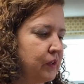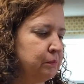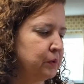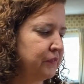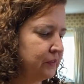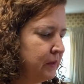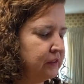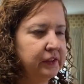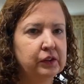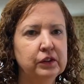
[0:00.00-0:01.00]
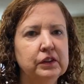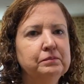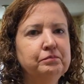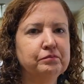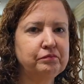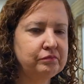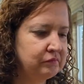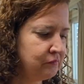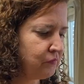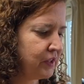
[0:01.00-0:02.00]
Perfect amount of liquor,
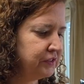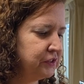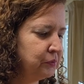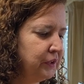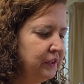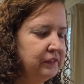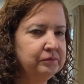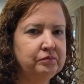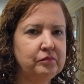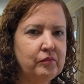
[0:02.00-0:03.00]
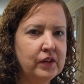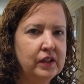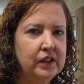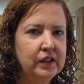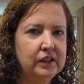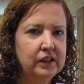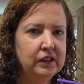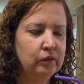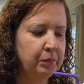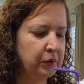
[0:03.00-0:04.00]
the sweet,
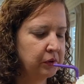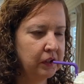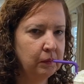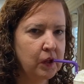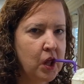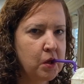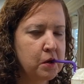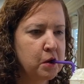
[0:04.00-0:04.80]
whipping cream,